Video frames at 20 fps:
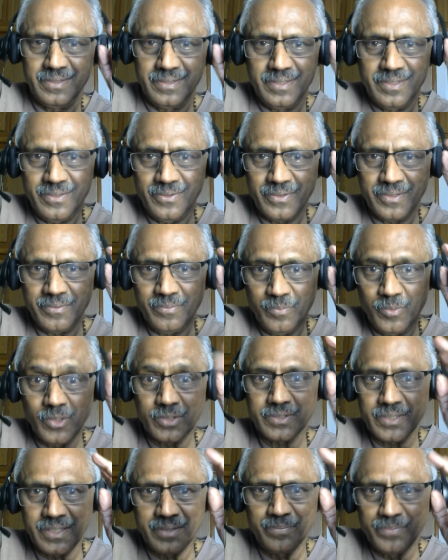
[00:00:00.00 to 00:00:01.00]
Okay, both
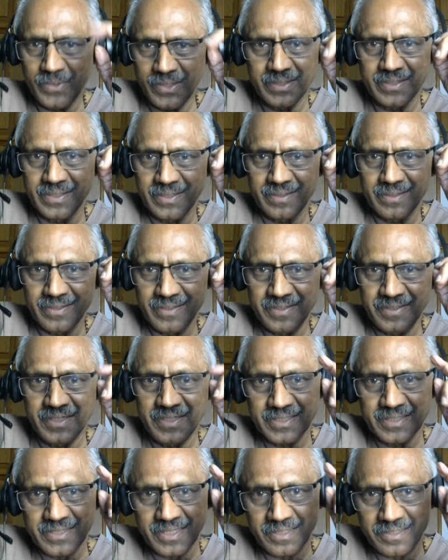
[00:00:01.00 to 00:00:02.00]
are important. It
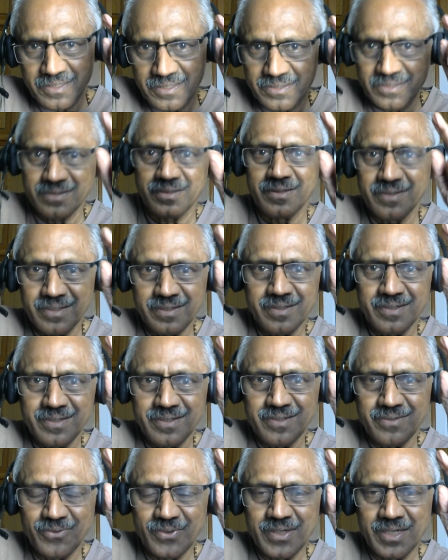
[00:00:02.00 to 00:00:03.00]
has at least
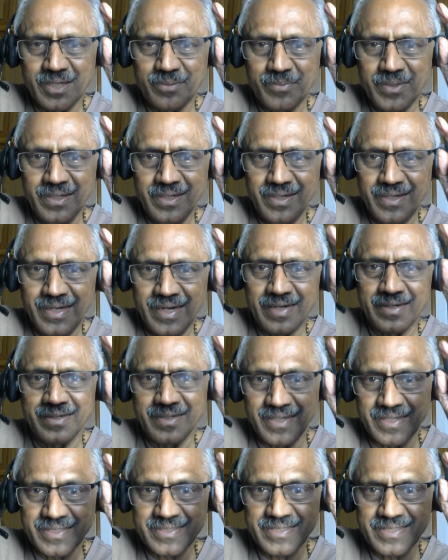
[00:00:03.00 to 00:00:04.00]
one element and it
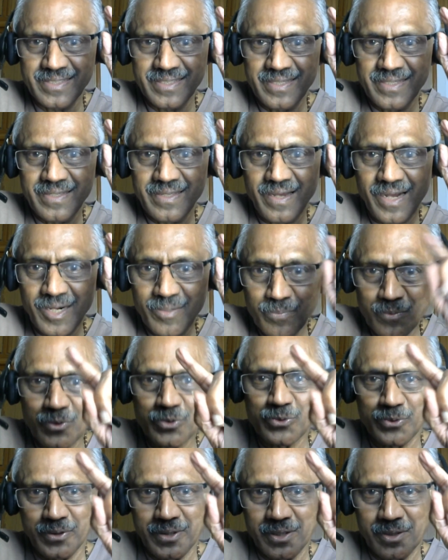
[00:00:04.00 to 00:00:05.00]
has at most
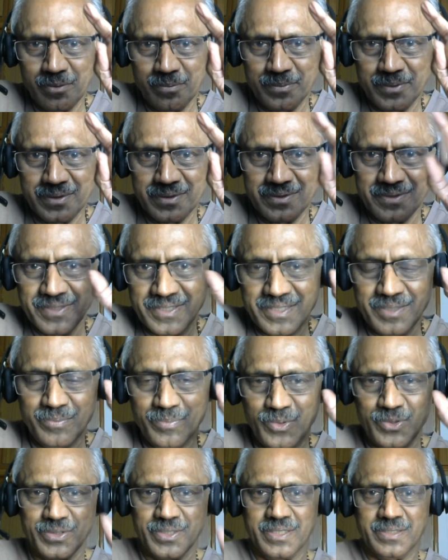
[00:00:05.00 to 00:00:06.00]
one element. Okay,
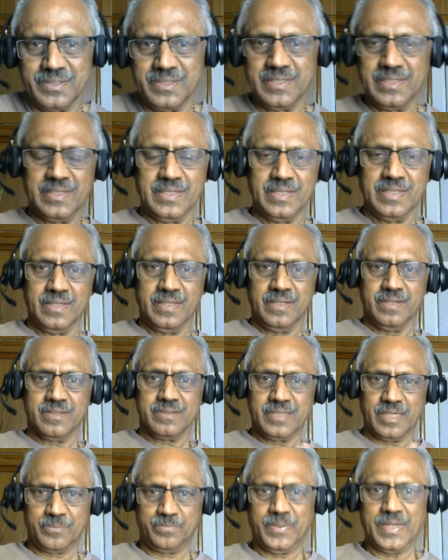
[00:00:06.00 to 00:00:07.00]
both are.
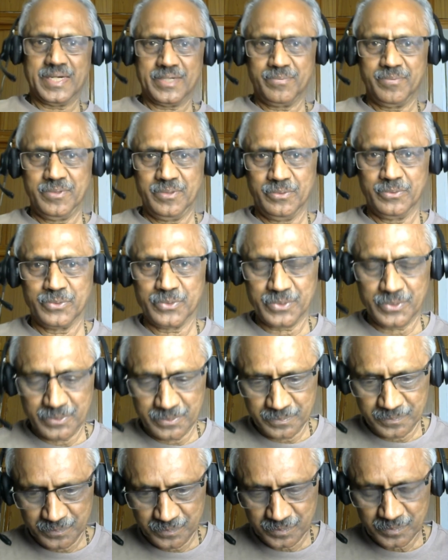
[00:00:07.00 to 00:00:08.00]
That fact we used.
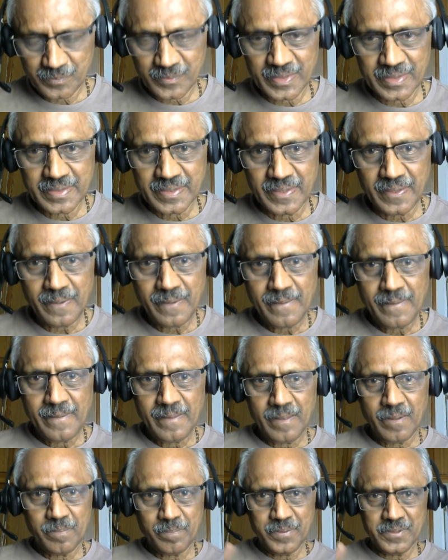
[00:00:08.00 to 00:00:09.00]
Okay,
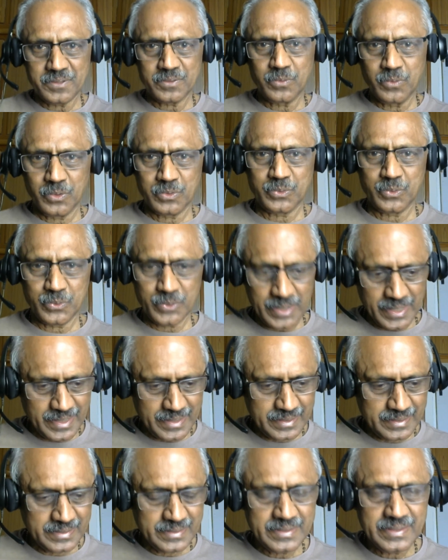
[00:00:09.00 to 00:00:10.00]
please go through that.
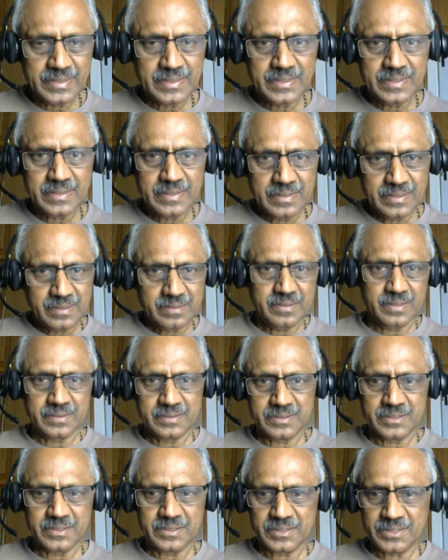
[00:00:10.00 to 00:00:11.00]

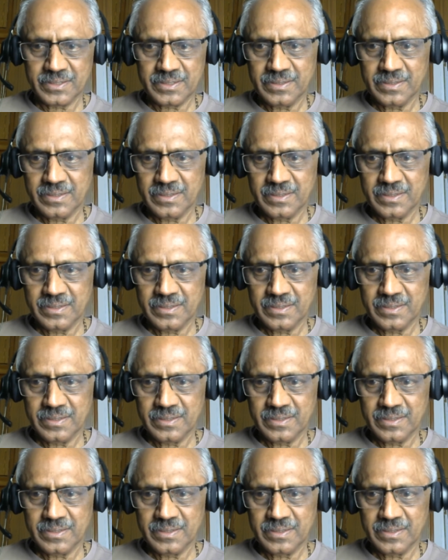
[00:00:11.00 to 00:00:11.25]
That's it.